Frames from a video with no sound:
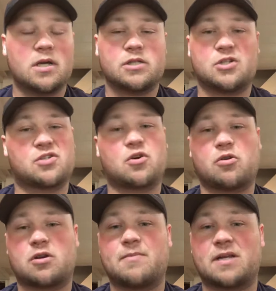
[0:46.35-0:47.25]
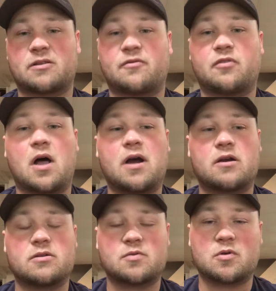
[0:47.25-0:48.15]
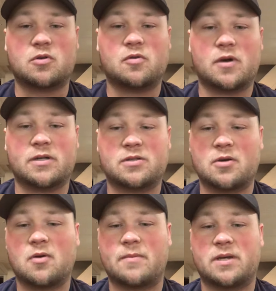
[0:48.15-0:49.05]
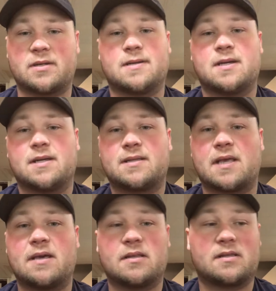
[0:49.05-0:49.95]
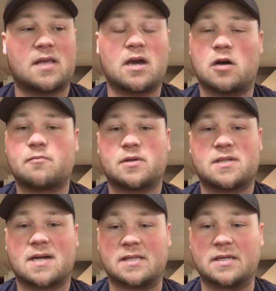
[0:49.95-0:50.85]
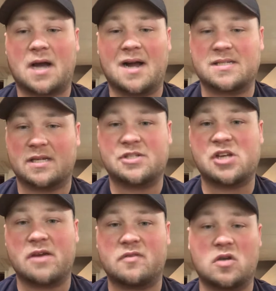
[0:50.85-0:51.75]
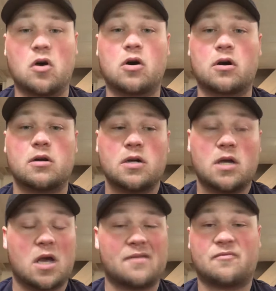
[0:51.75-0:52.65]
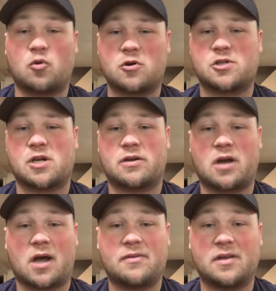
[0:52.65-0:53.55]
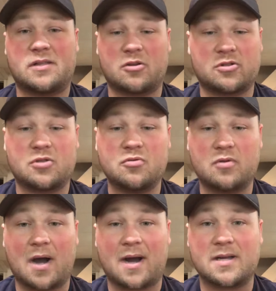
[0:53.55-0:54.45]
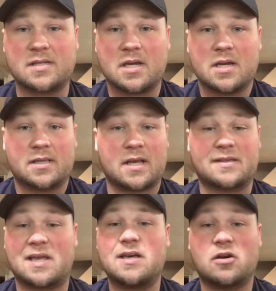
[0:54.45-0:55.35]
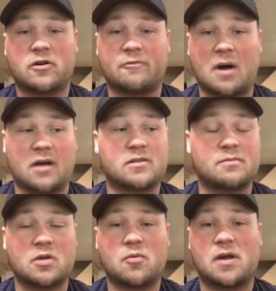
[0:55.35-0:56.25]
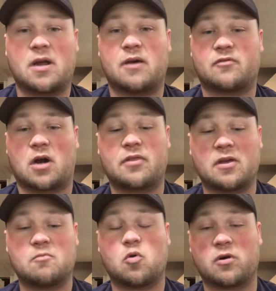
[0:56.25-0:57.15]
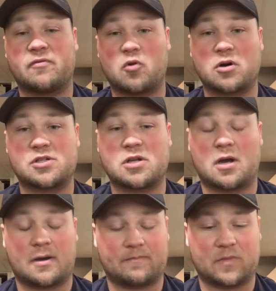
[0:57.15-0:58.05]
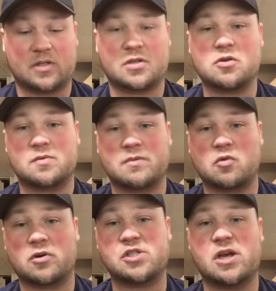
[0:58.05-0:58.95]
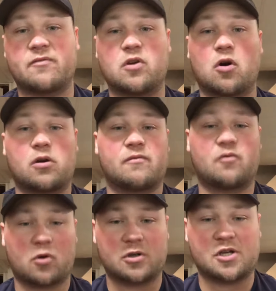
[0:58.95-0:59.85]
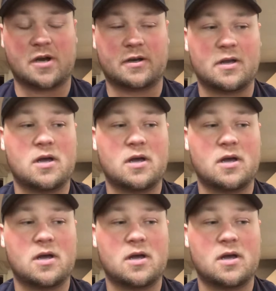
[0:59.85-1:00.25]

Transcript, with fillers: Just talking about the Flyers real quick, too. I mean, they, they unprotected guys like J V R and Voracek. I think they're two guys that they could have possibly went after. I think more Vor, um, excuse me, more J V R than Voracek.